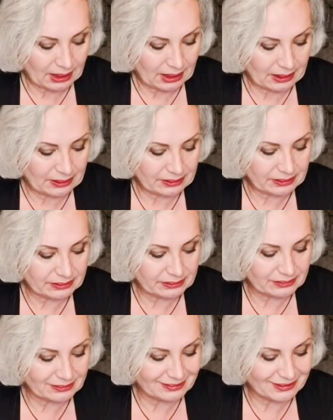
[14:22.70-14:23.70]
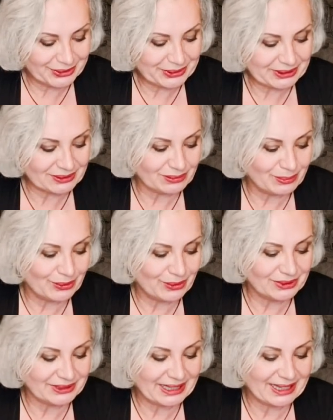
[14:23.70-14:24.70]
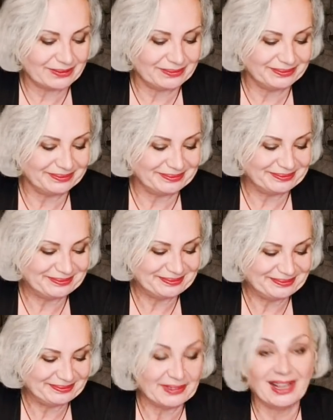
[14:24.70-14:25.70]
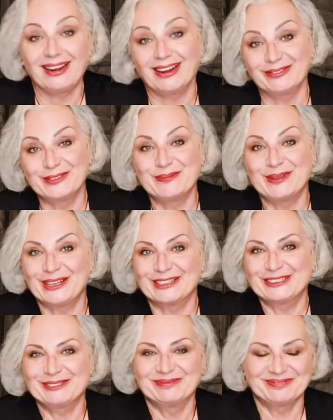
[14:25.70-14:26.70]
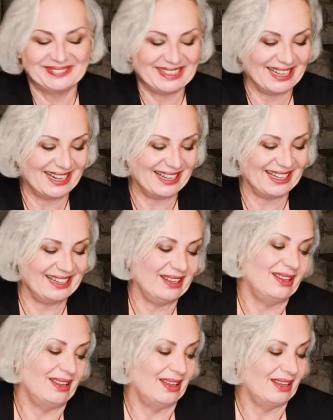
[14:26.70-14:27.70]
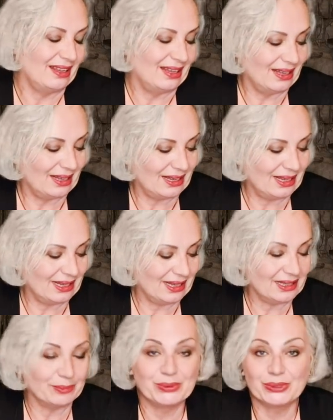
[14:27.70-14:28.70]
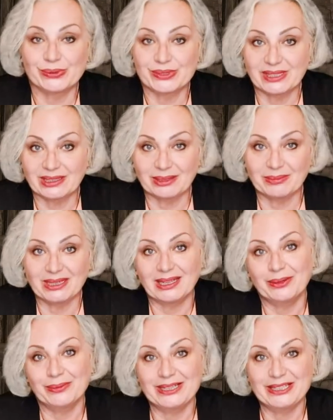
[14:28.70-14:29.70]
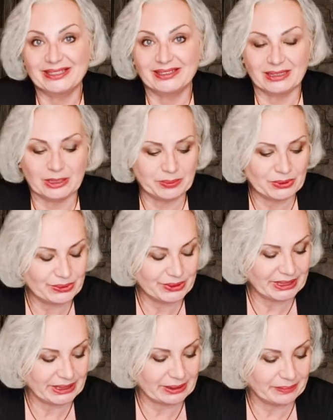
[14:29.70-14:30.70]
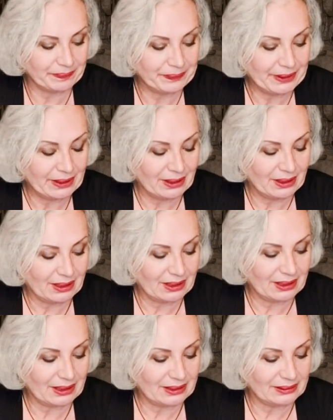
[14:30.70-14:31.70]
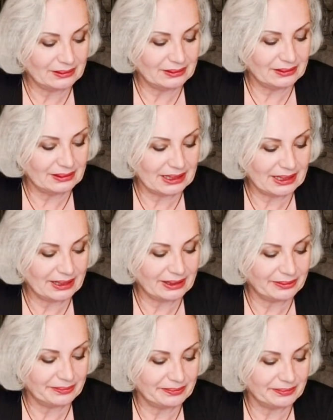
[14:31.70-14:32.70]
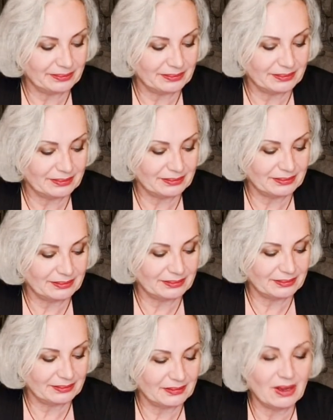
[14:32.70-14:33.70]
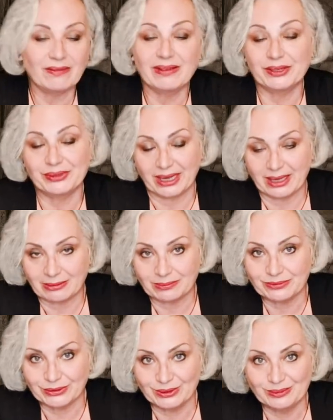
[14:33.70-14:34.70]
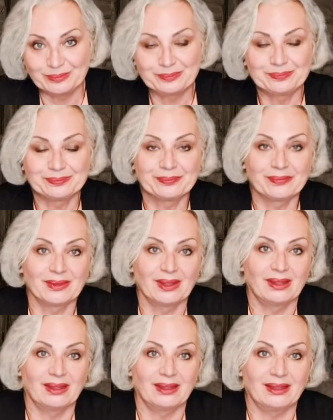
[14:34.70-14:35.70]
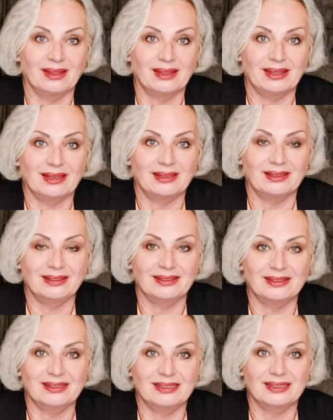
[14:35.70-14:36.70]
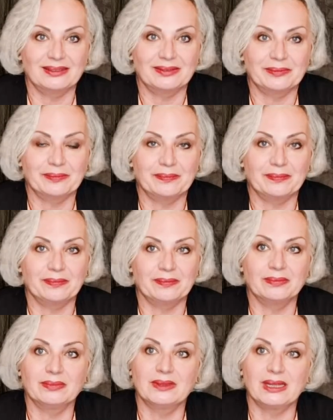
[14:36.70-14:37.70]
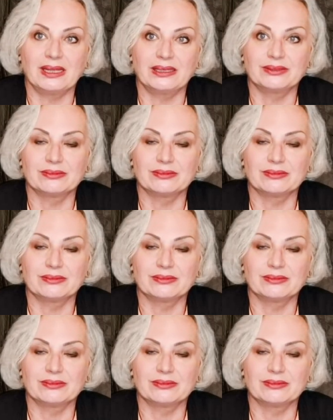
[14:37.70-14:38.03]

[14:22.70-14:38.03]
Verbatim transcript: Um, crystal balls, yeah, I love them a lot and I I keep using them and I will keep using them. And they um, are very helpful and um, they